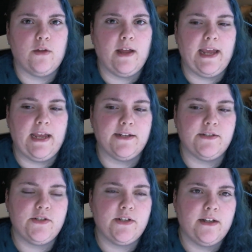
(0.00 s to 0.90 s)

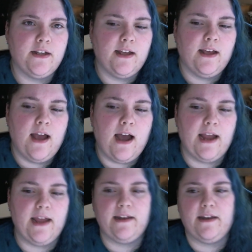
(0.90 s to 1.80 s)
age, I
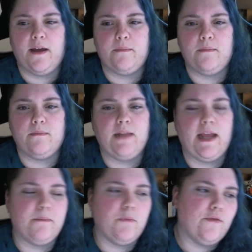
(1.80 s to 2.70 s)
ended up
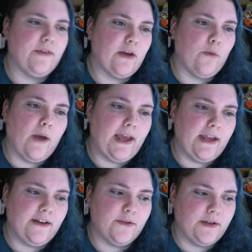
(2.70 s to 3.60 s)
moving away
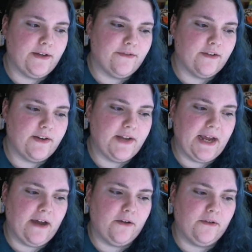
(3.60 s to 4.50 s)
to a different
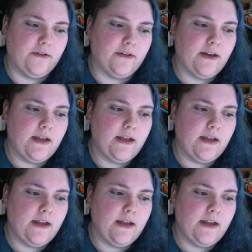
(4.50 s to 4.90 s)
town,